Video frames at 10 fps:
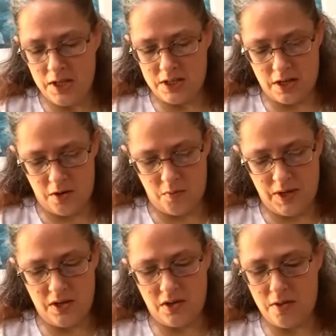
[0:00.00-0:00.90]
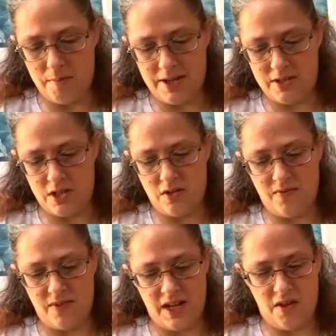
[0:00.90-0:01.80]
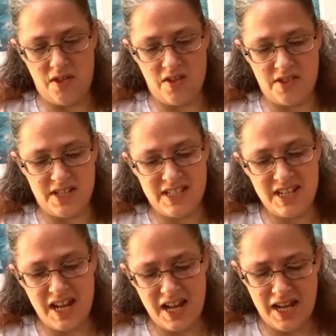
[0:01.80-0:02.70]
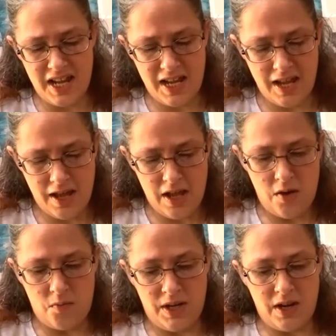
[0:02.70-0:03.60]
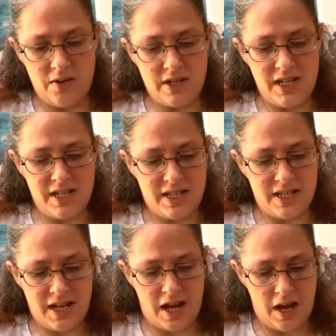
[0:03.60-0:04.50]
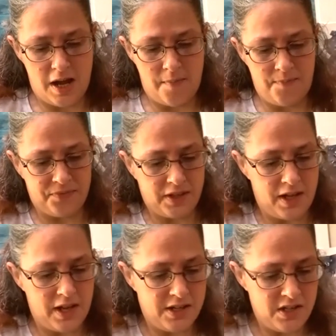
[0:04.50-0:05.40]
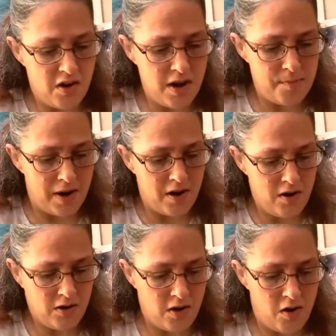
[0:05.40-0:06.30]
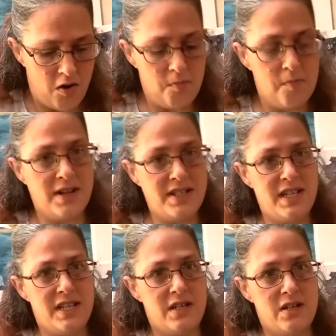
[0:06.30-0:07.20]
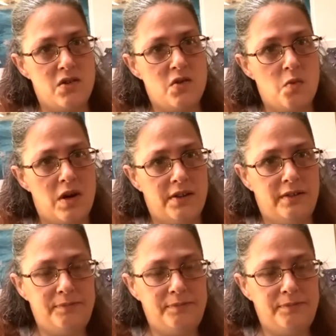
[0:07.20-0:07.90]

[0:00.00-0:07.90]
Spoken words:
so when I got them out to do the video the other day, we noticed a dye mark on my sister's one,